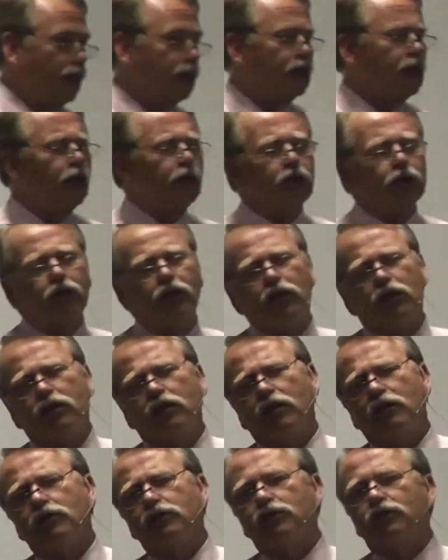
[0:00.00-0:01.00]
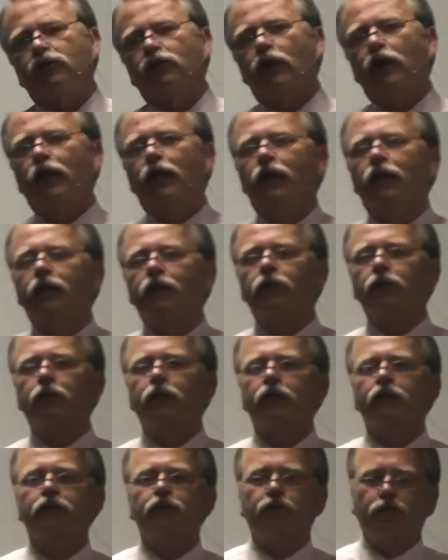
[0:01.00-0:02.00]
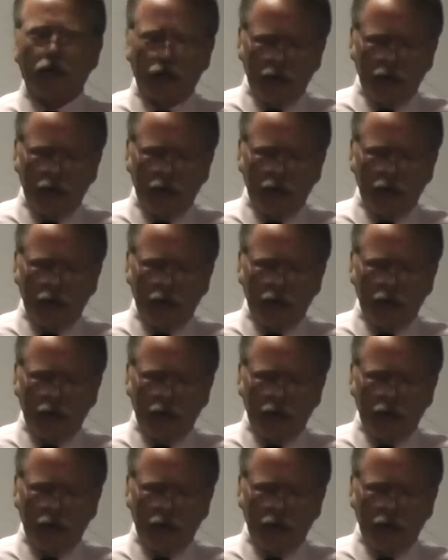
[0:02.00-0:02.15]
Another close friend was